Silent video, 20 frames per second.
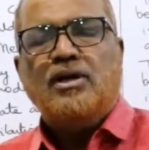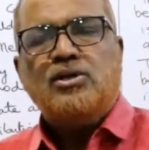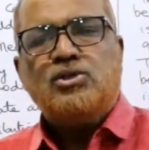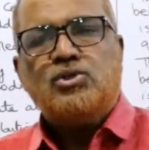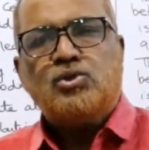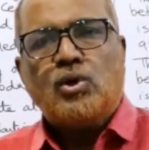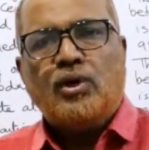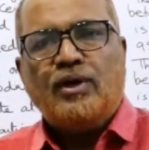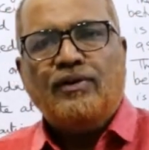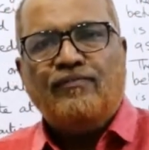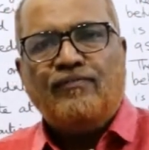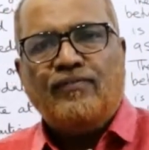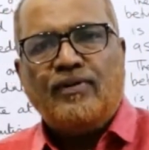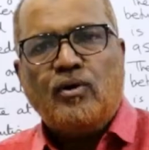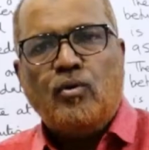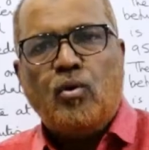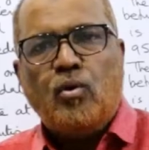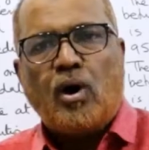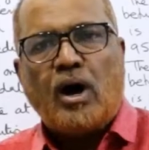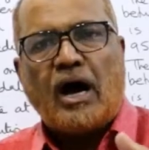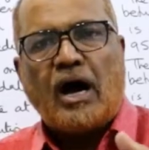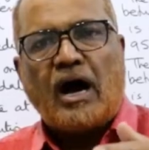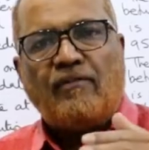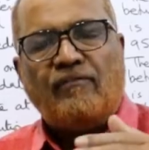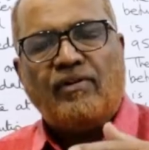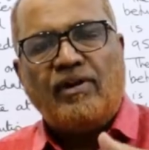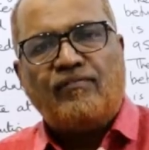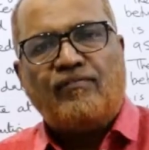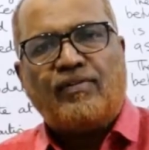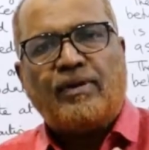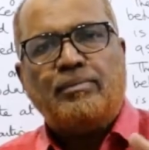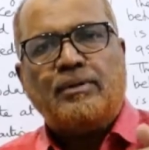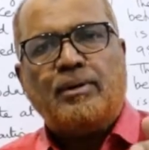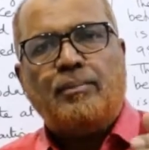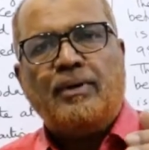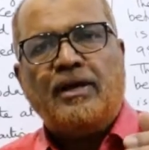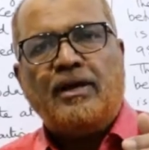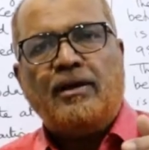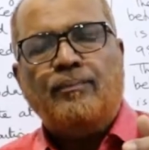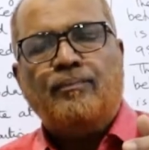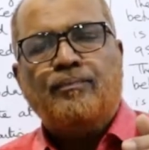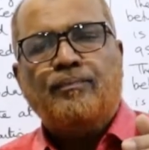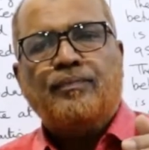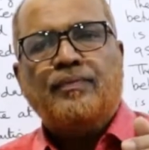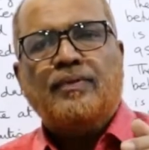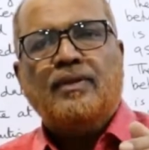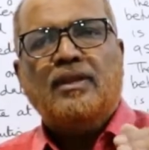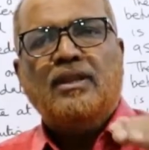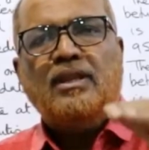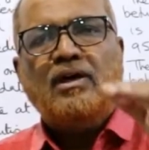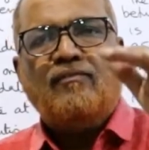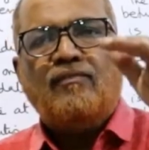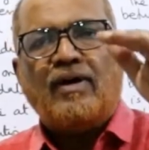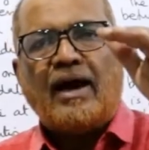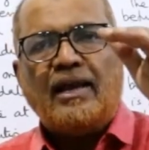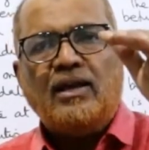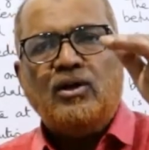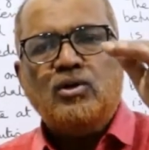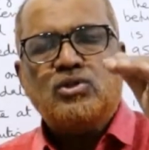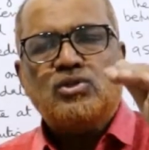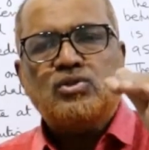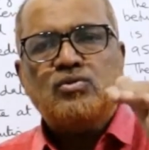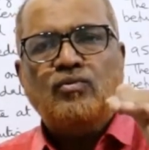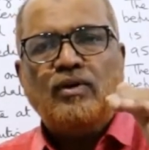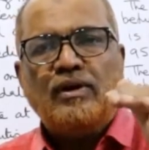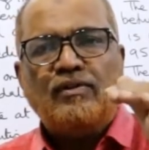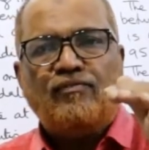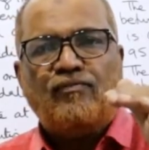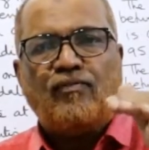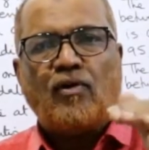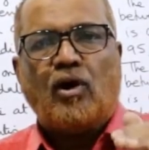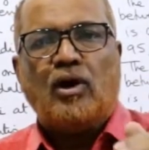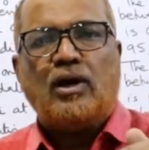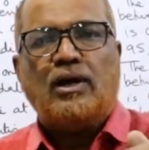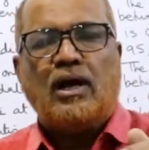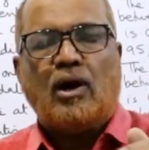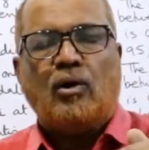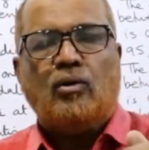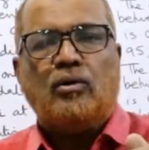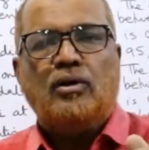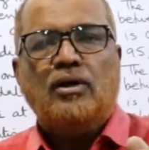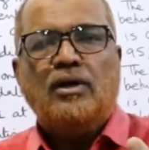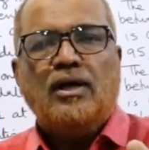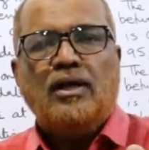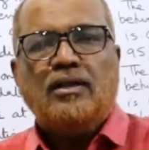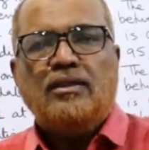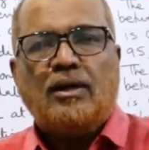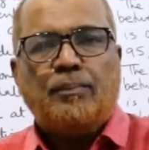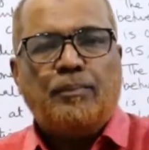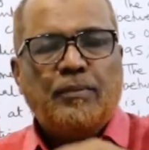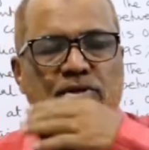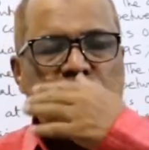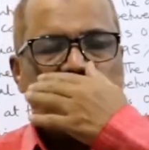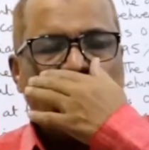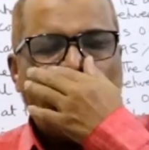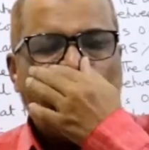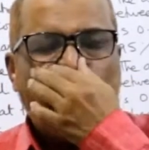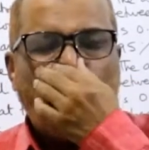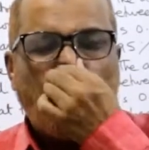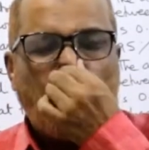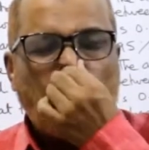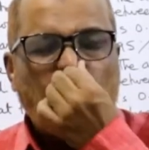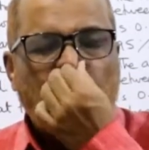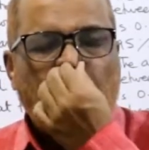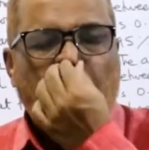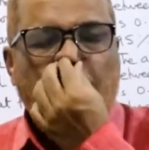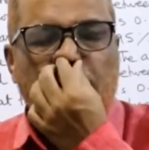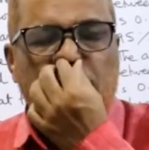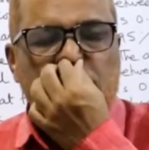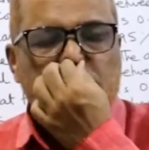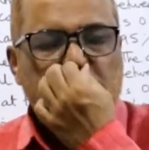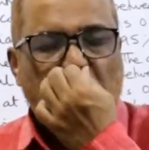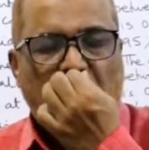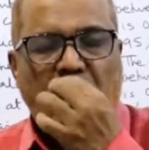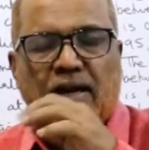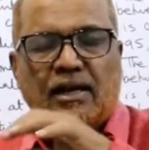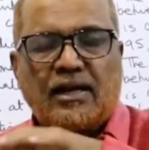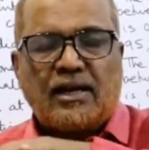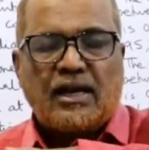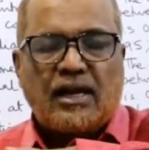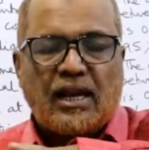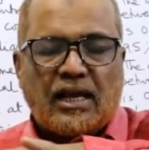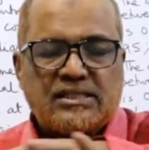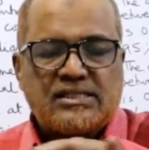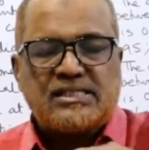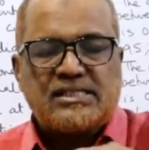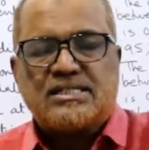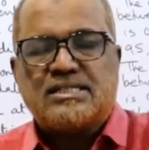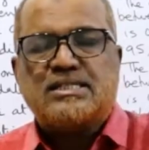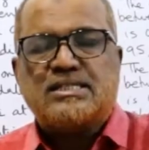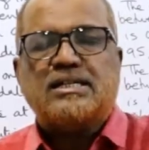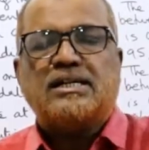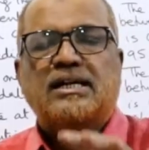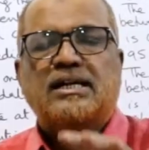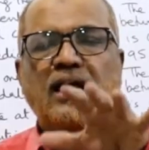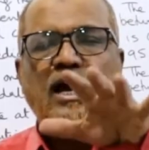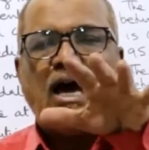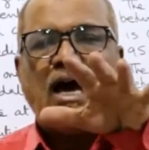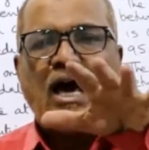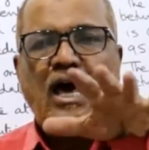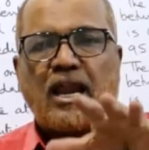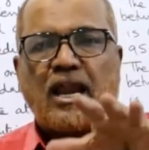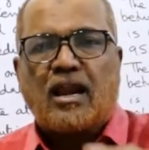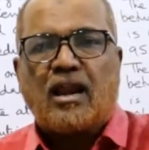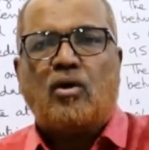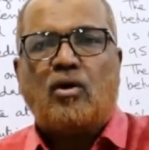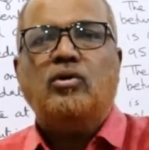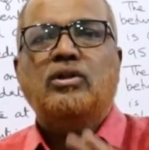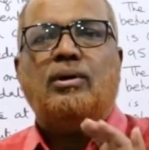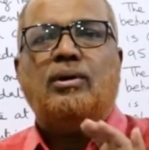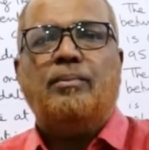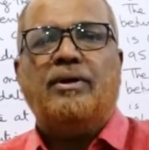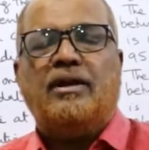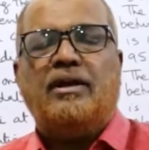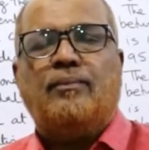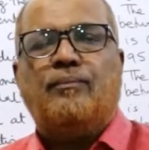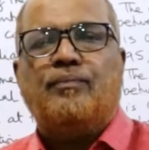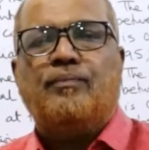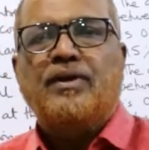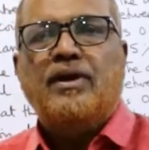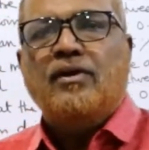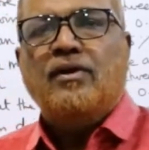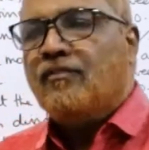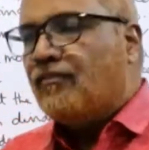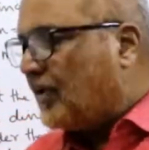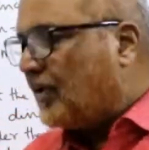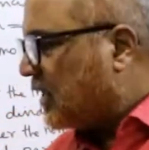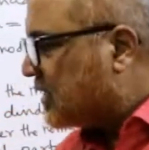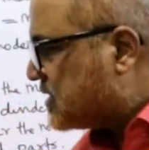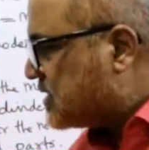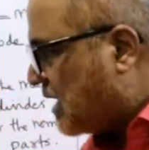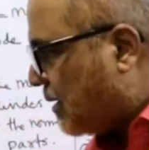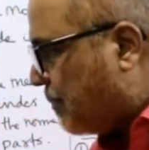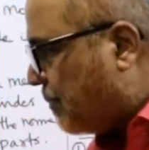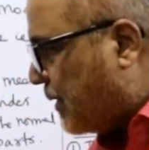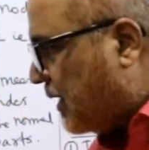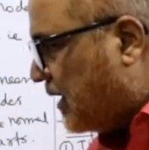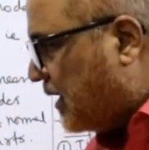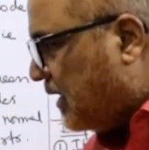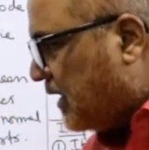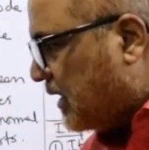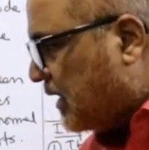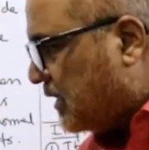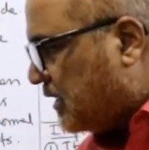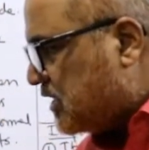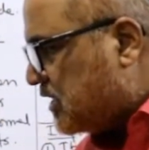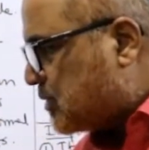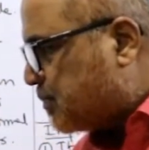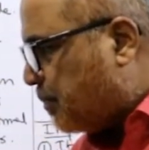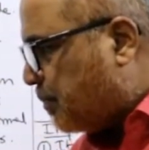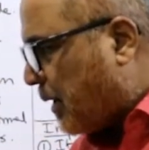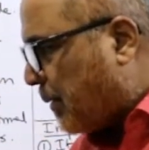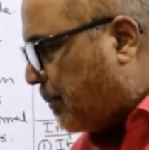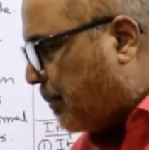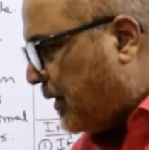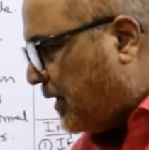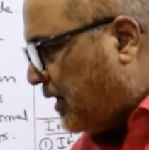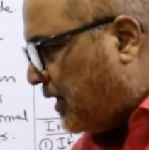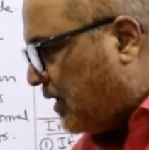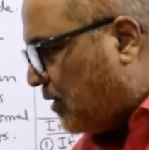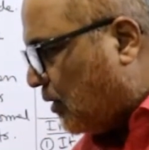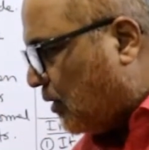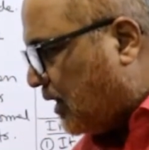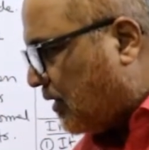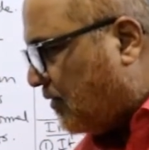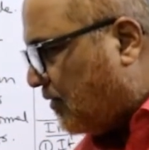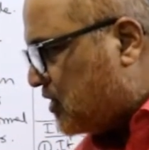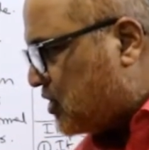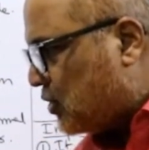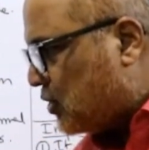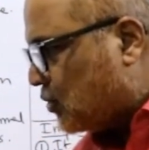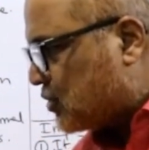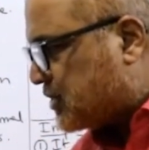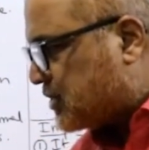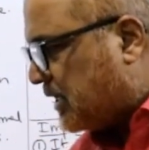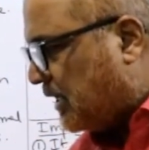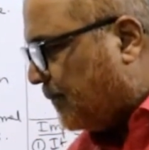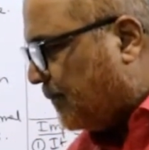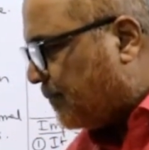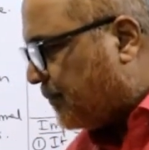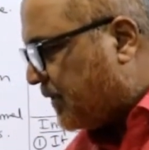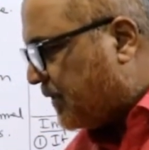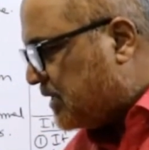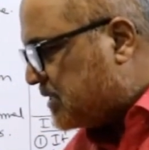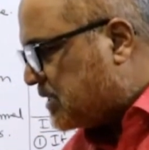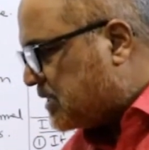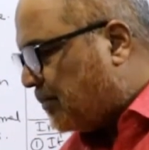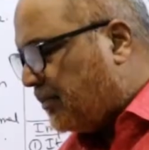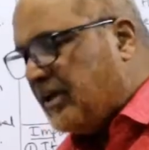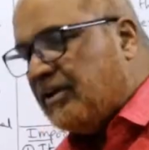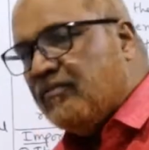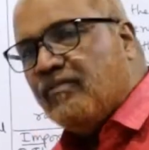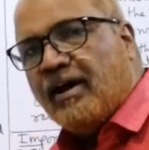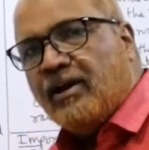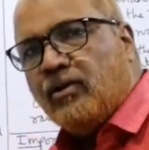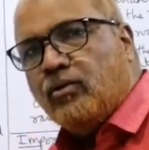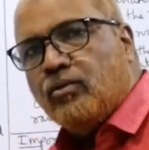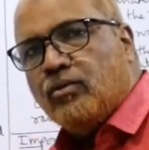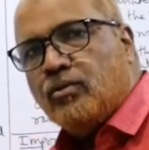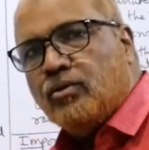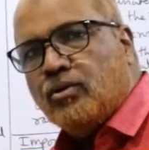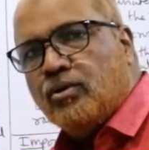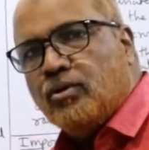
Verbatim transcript: So if we go away from the mean, the values will fall down. That means more values are clustered around the mean. For example, this perpendicular which you see is the mean value.